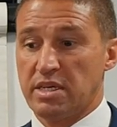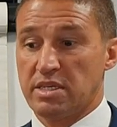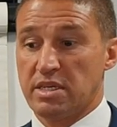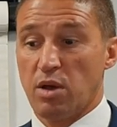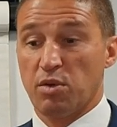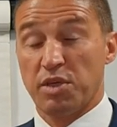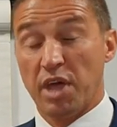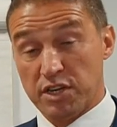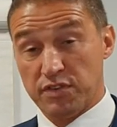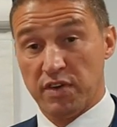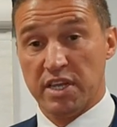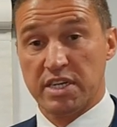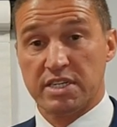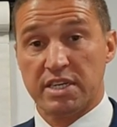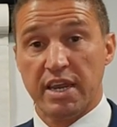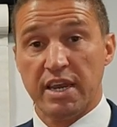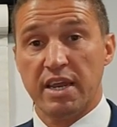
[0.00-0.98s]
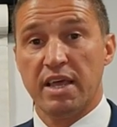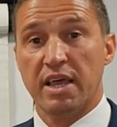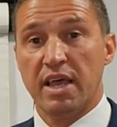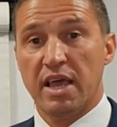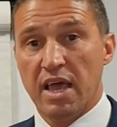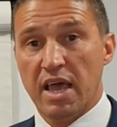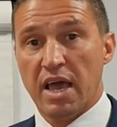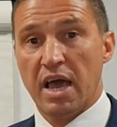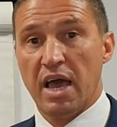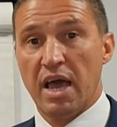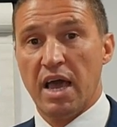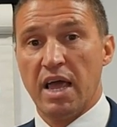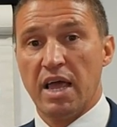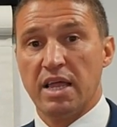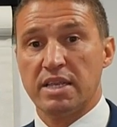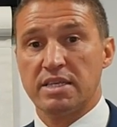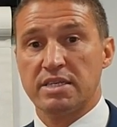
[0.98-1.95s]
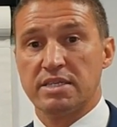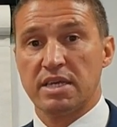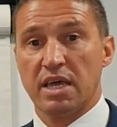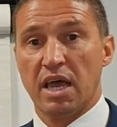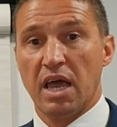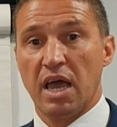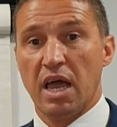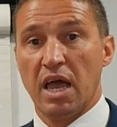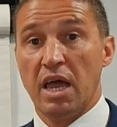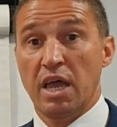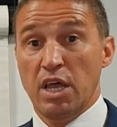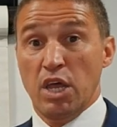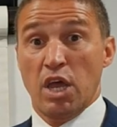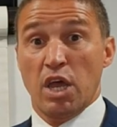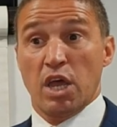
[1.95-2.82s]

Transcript: So, thanks for listening, and uh,